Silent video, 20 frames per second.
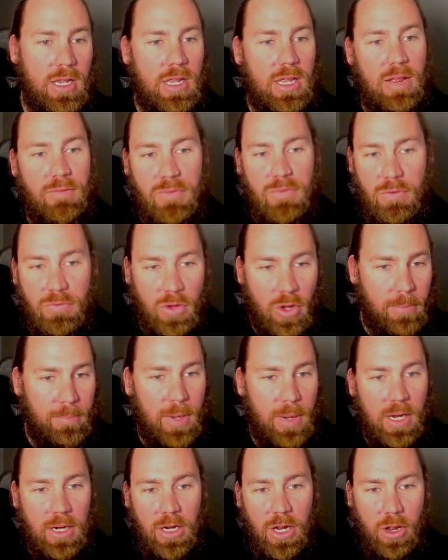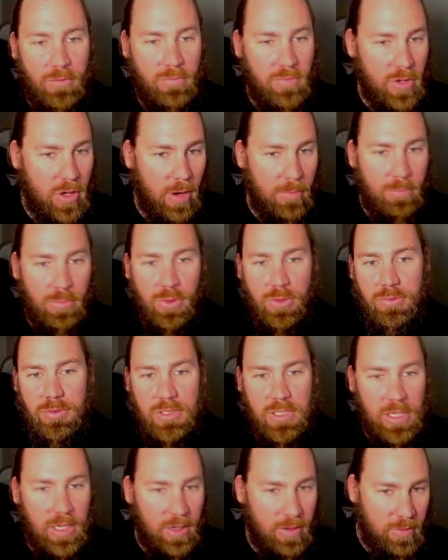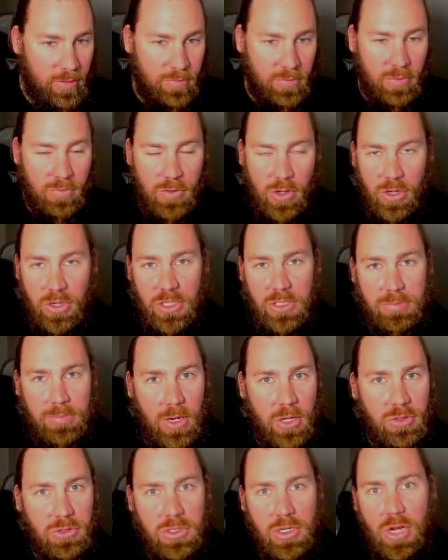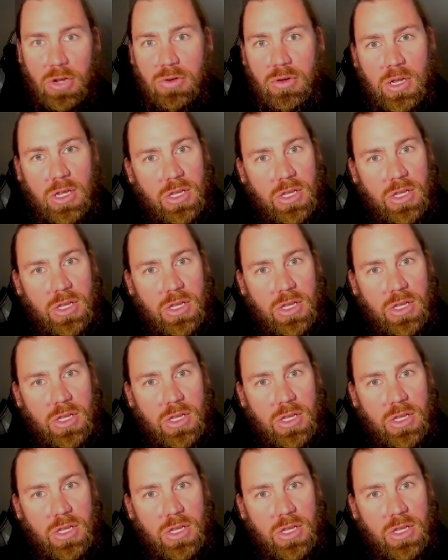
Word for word: if you've got a Pungo, if you've got Broomstick, if you've got Expulsio,